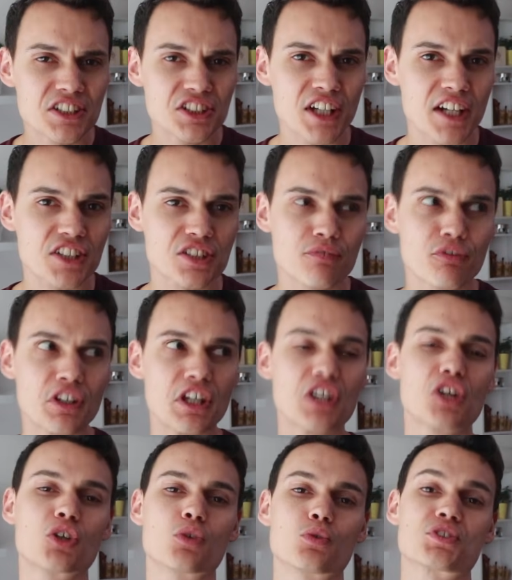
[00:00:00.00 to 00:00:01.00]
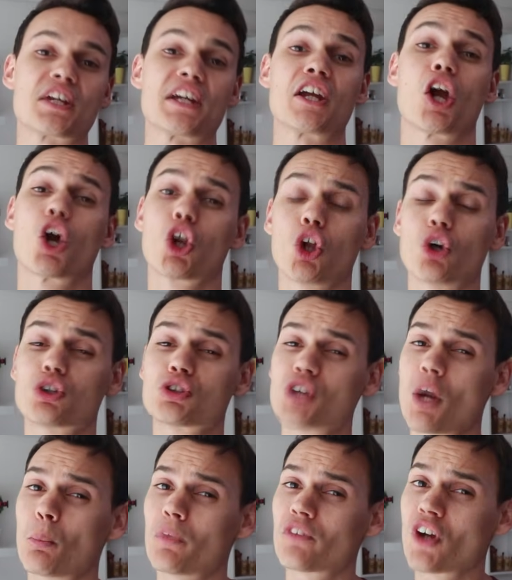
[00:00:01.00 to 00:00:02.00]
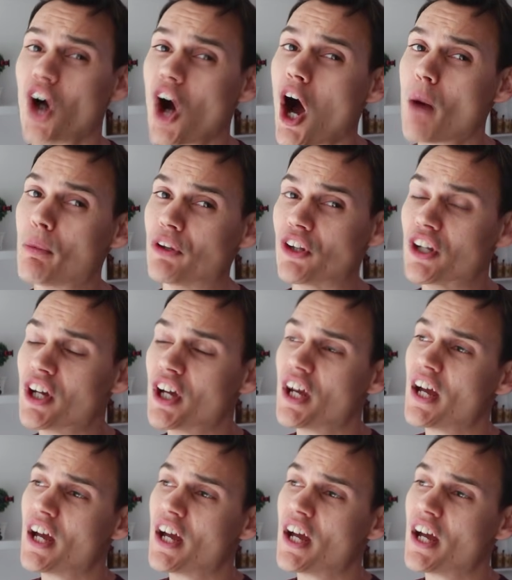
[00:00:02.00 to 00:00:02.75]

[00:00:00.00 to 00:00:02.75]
injection vehicles getting clogged up with carbon,